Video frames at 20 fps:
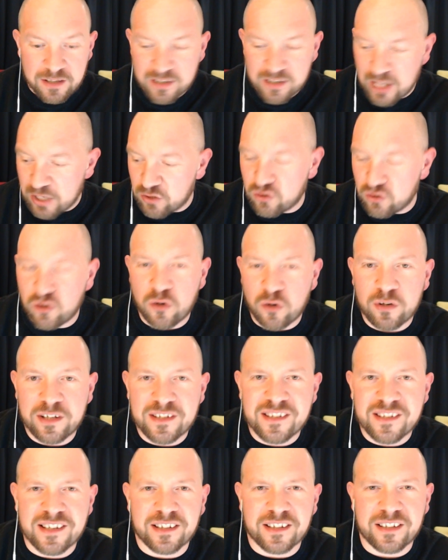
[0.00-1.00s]
It's John,
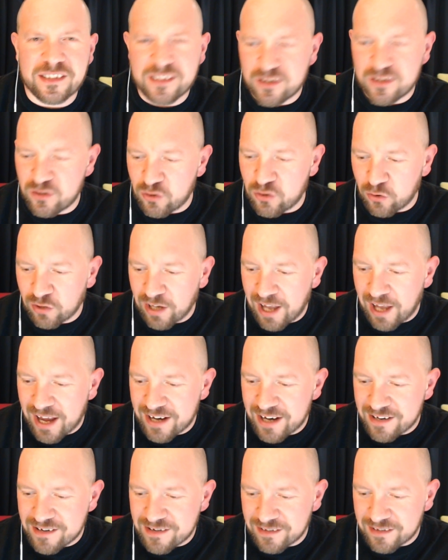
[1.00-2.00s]
isn't it? Is it John
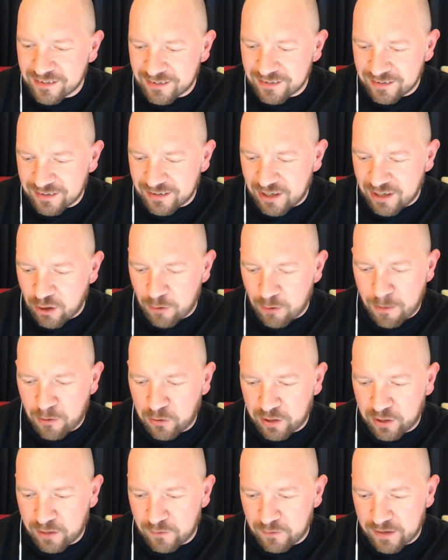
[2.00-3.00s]
Lydon? Or am I
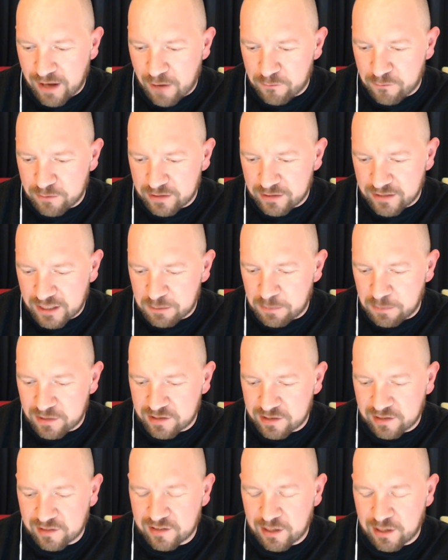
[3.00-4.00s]
thinking of the guy from the Sex
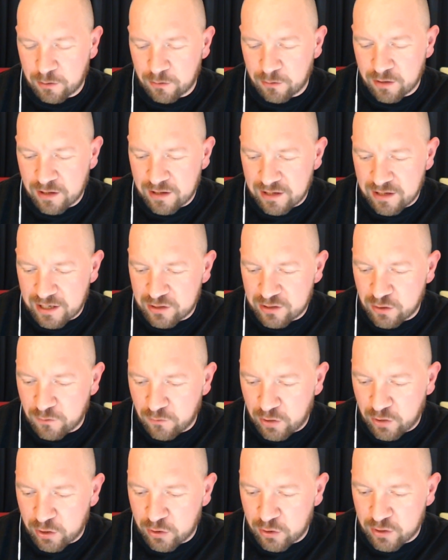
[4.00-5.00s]
Pistols now? That's not
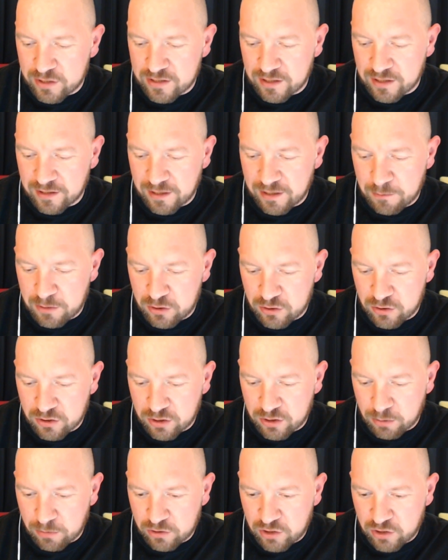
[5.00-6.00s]
very good, is it? Let me just
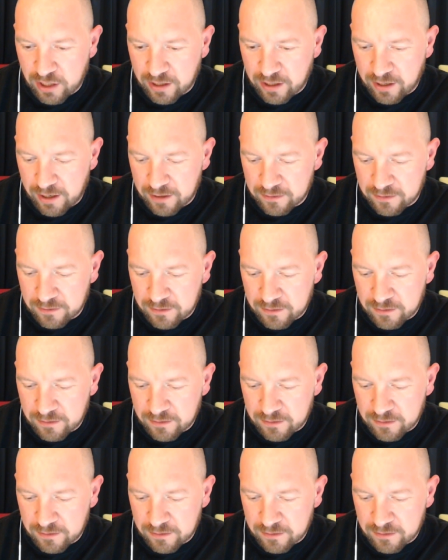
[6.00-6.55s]
double check here.